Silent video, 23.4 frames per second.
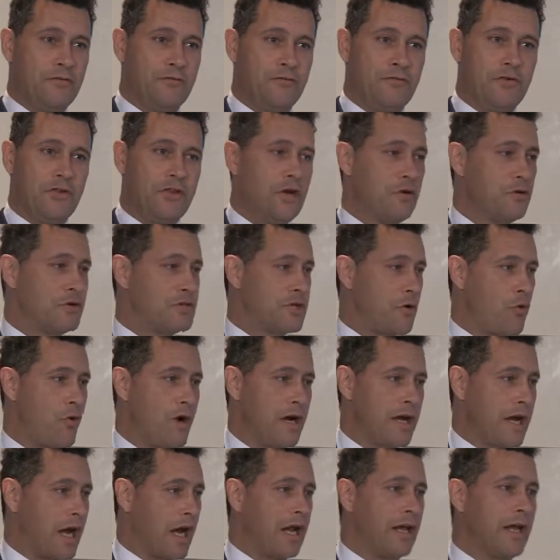For those
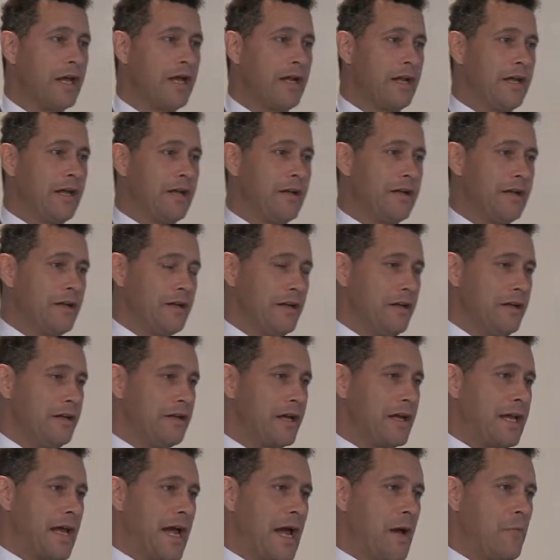quite clearly in the
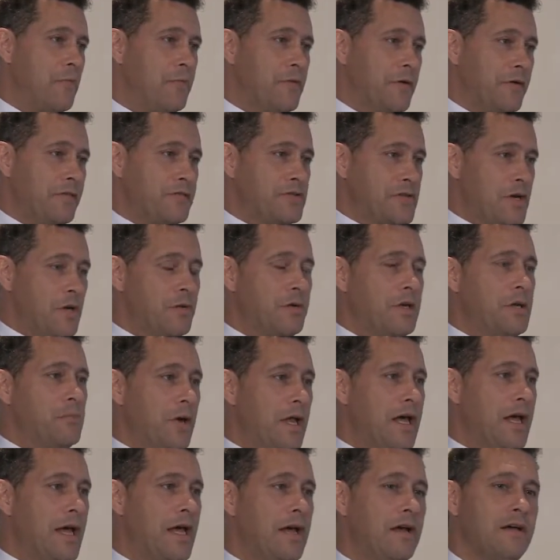camp of Tony
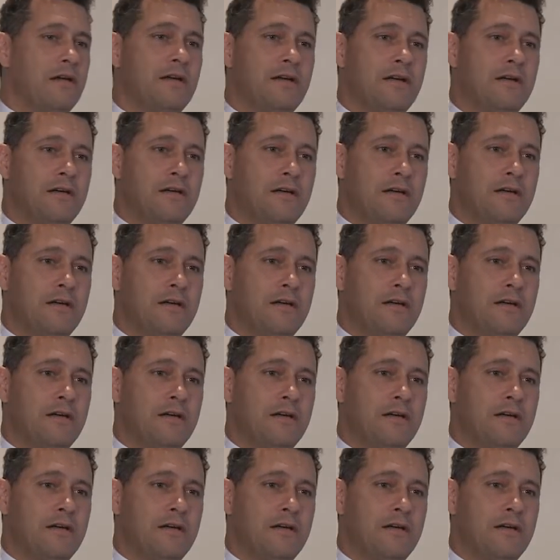Blair